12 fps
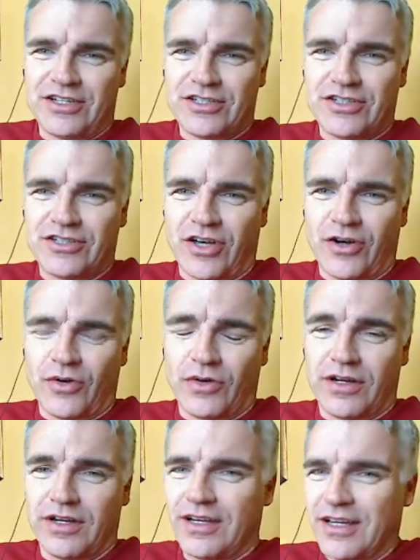
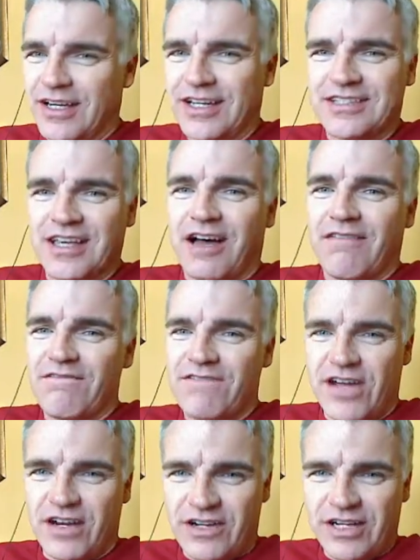So, it's a
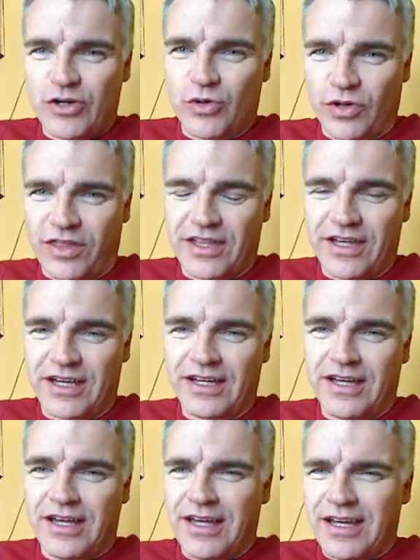very cool thing,
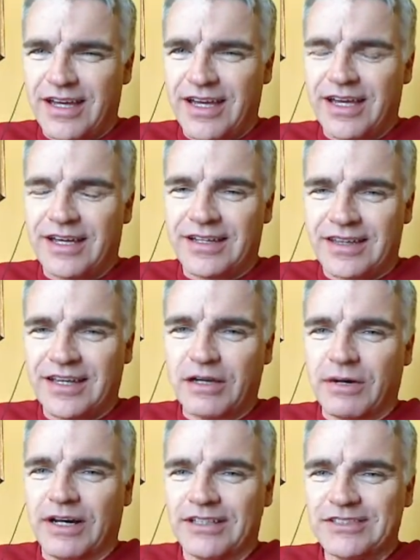and think
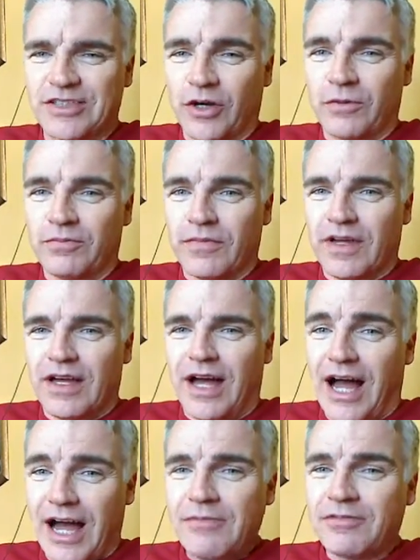about it. So,
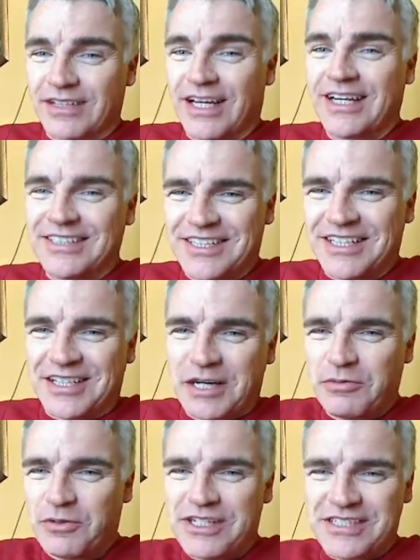like I said, in a
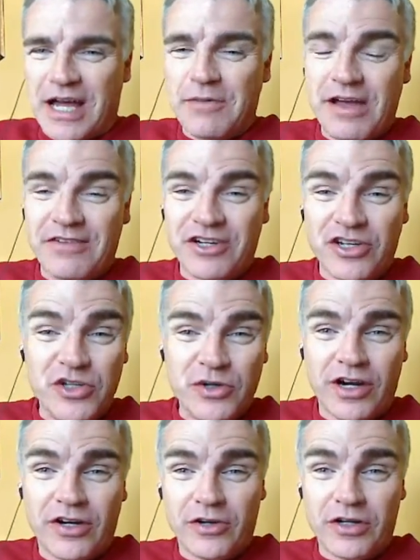couple weeks, I'm having a
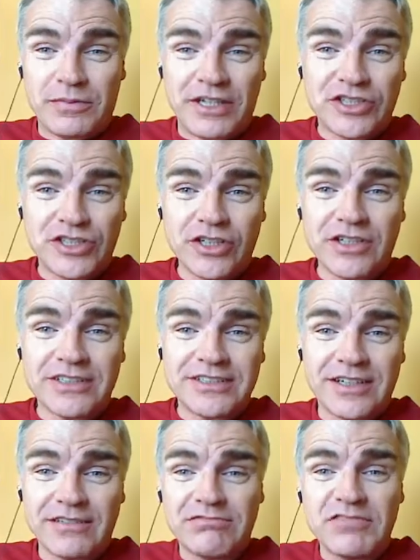QR code on my shirt and
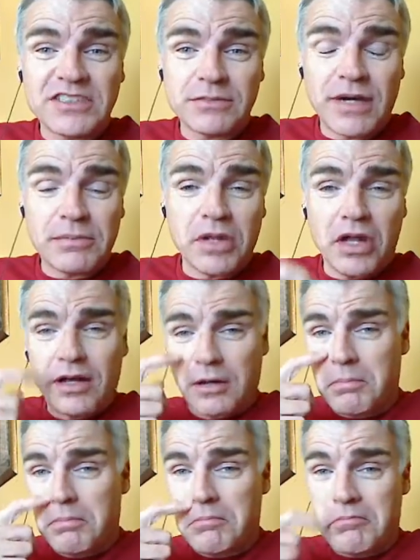say, visit my blog.
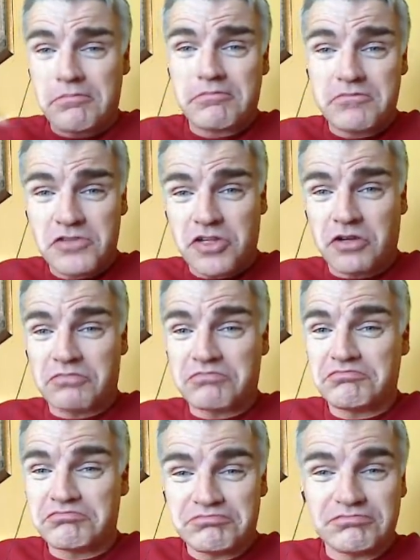So,
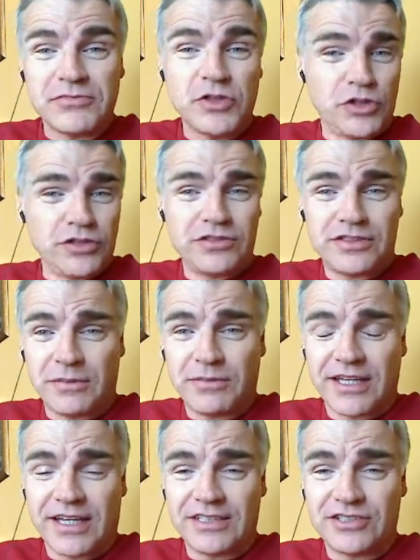you could do something
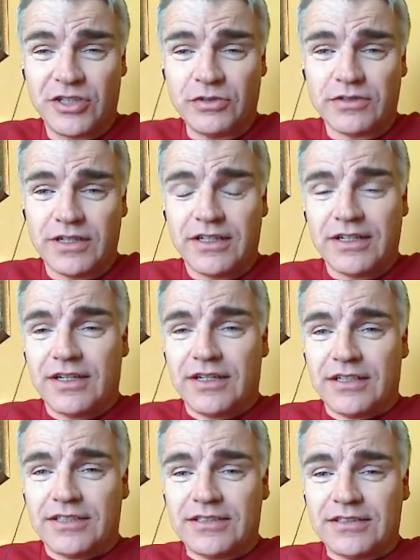like that too.
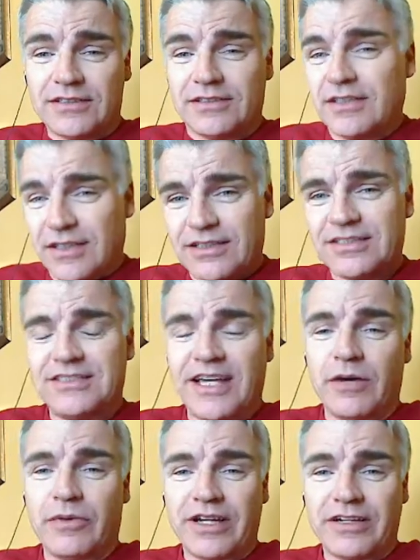This is
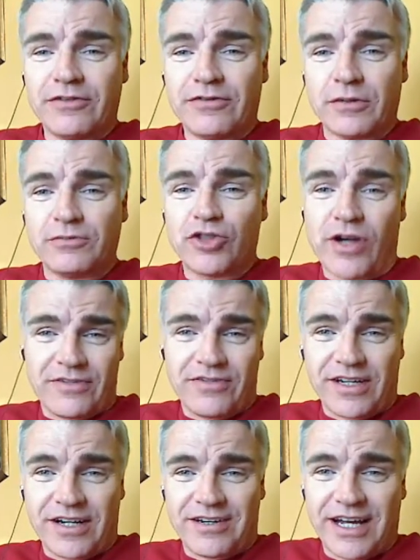Dan Wayner from
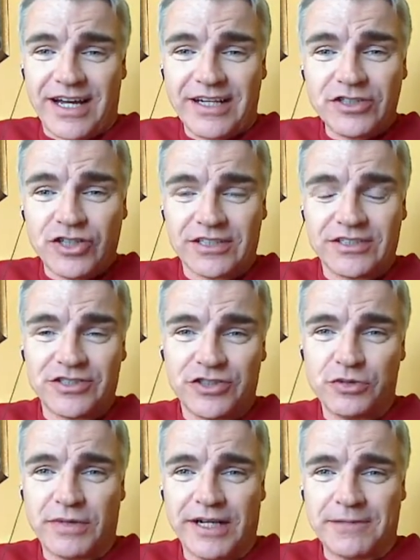Traffic RI. Talk to you
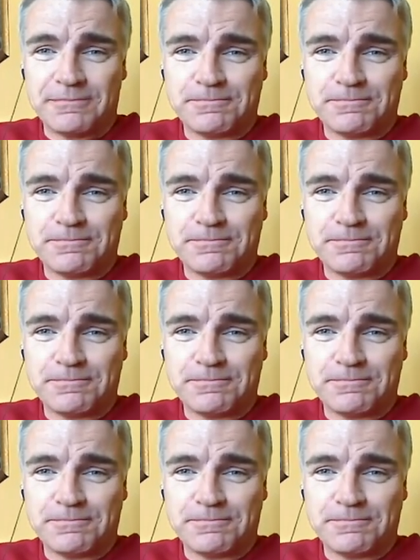soon. Bye.